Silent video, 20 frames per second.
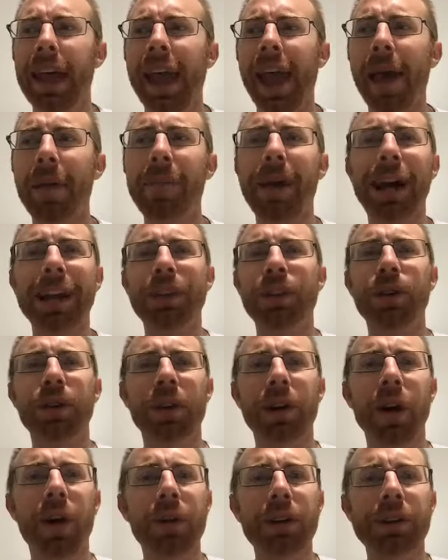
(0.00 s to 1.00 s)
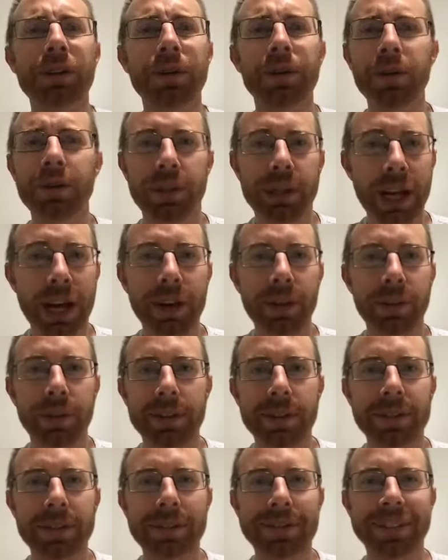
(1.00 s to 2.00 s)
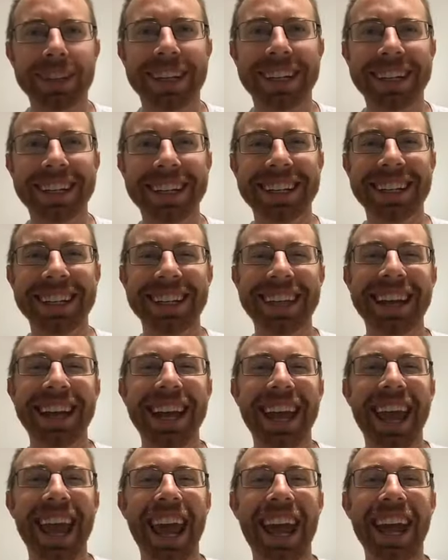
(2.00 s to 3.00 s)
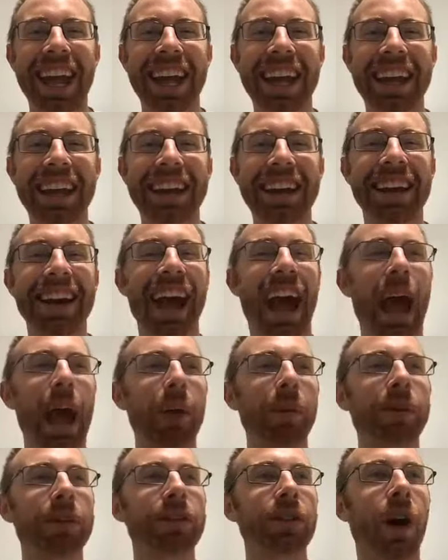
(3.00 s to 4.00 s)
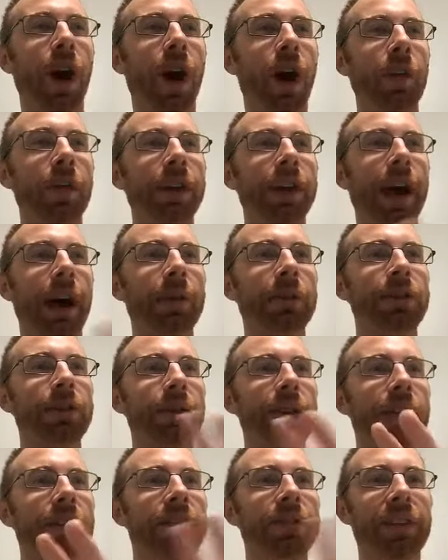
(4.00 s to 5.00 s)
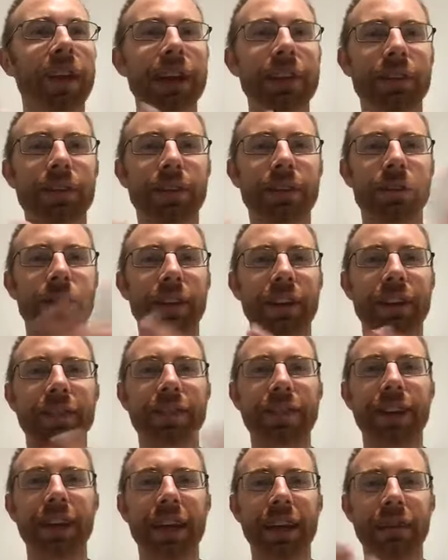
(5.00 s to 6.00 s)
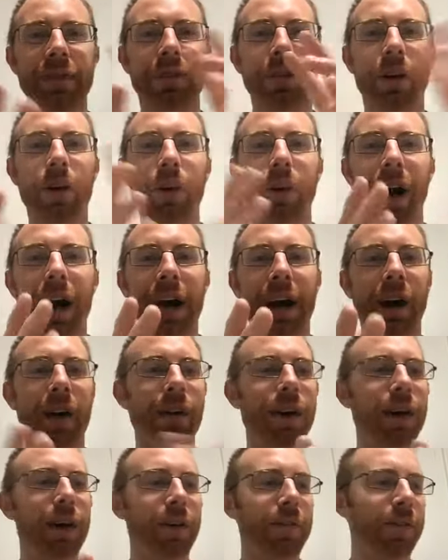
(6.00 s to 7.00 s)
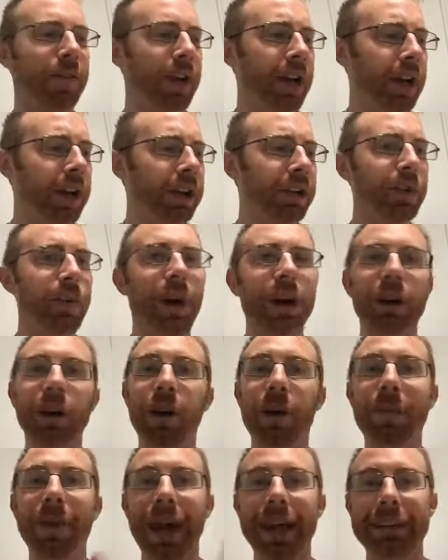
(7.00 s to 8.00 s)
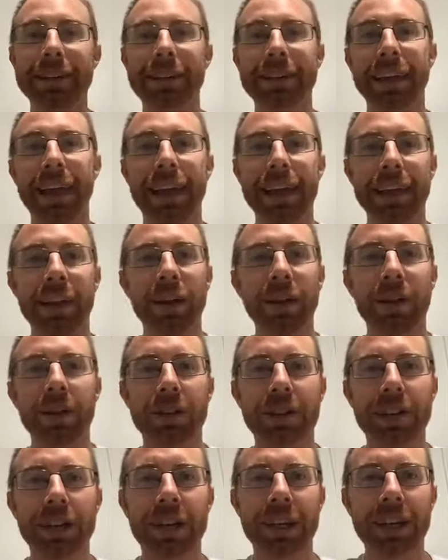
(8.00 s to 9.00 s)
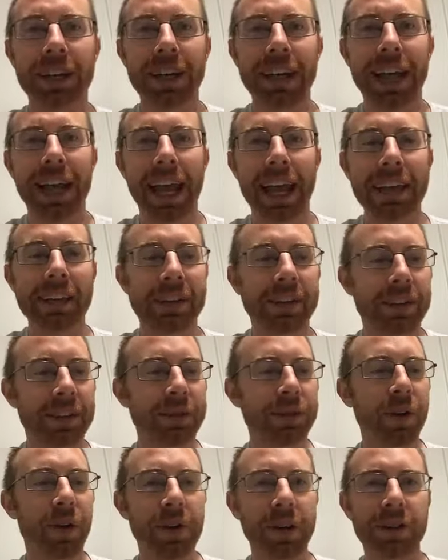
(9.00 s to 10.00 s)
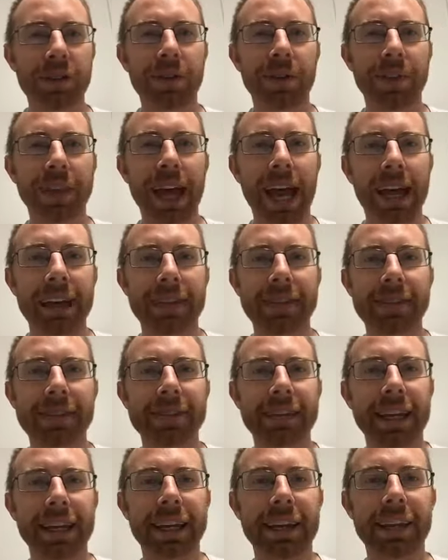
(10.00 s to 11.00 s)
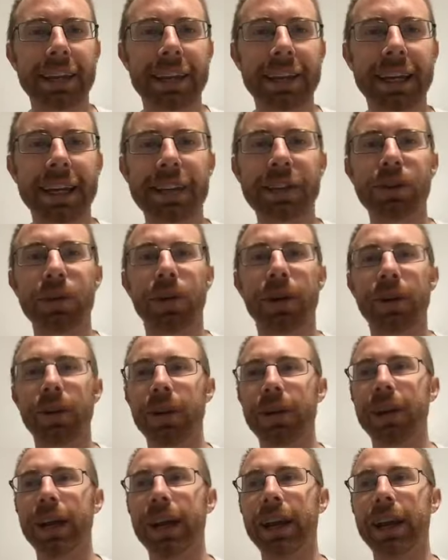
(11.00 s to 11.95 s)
Am I going too general? And I was on the fence for this thing for a while of, do I go back to dating coaching and just focus on that and stick in the niche, or